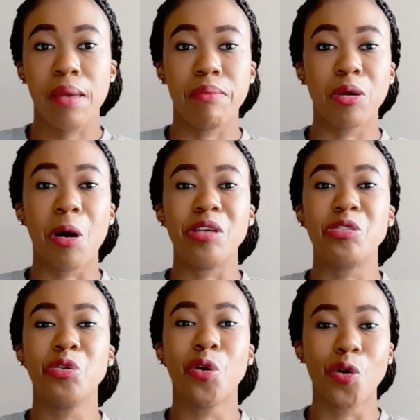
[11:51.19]
because
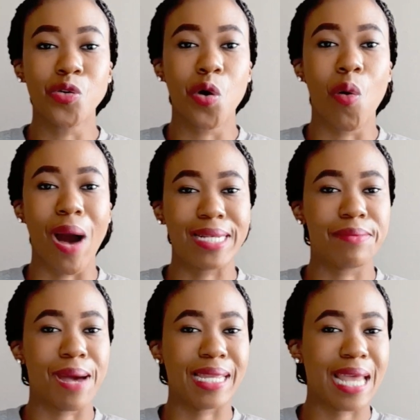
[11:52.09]
you don't know what
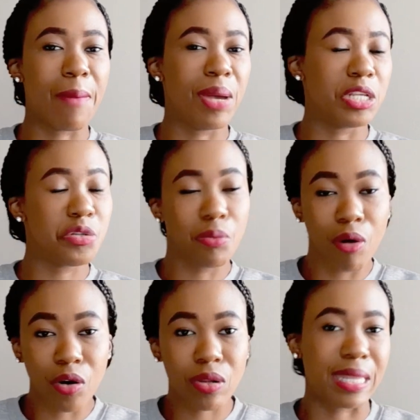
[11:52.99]
might happen tomorrow.